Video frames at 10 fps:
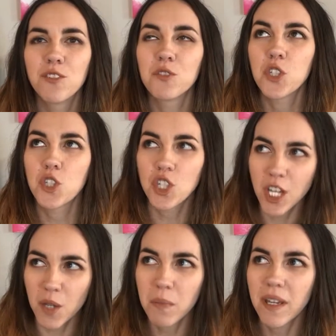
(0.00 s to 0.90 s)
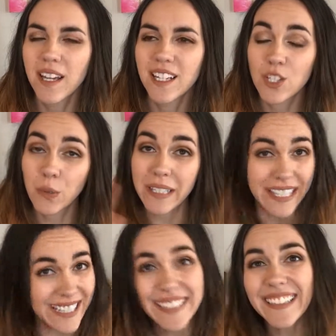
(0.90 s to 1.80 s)
don't chip so
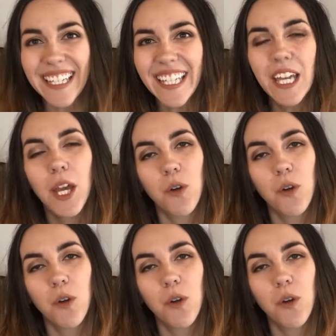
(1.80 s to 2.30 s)
easily,